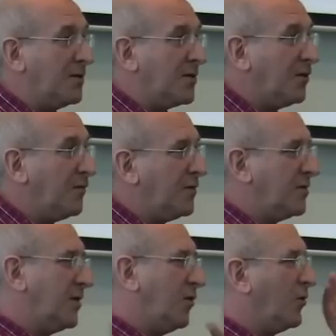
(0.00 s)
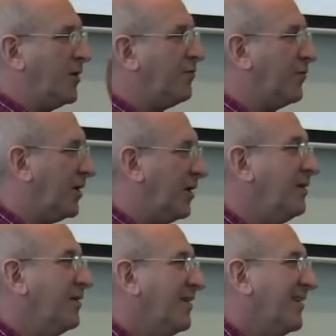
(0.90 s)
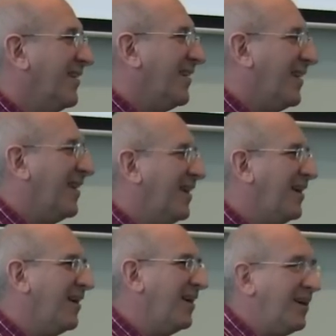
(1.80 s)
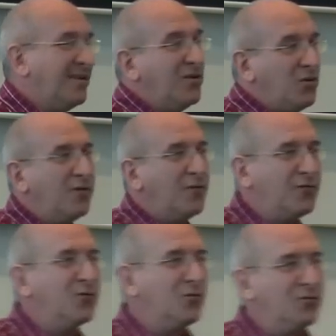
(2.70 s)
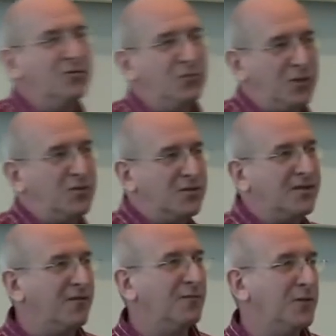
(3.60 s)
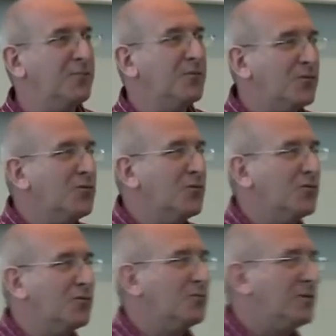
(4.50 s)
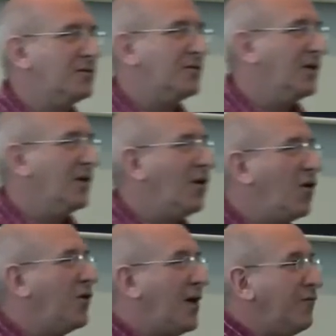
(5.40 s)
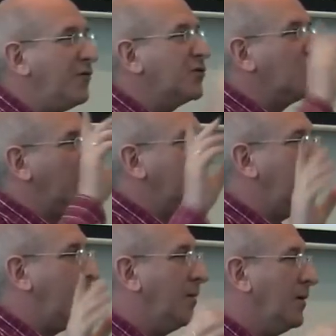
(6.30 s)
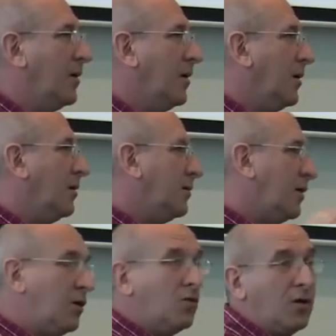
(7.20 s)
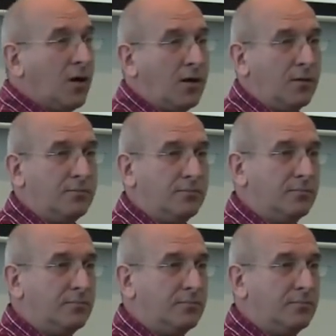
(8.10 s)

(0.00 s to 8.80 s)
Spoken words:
mess out of it and say, oh, never again. And then you have a few do-it-yourself people who, but on average, one time. Take your car.